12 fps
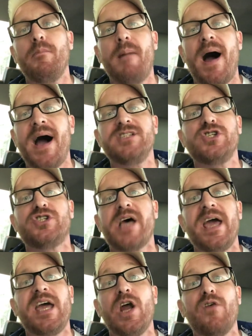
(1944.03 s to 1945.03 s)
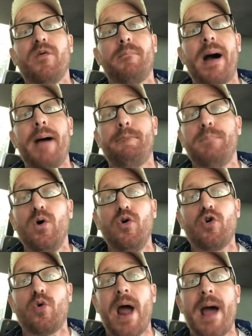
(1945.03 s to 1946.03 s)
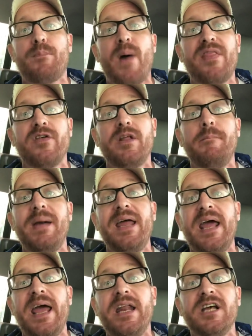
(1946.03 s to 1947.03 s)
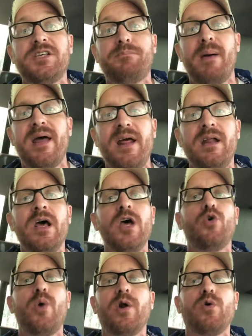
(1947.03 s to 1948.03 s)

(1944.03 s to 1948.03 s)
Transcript: and their minds are taken over by bullcrap rather than being independent,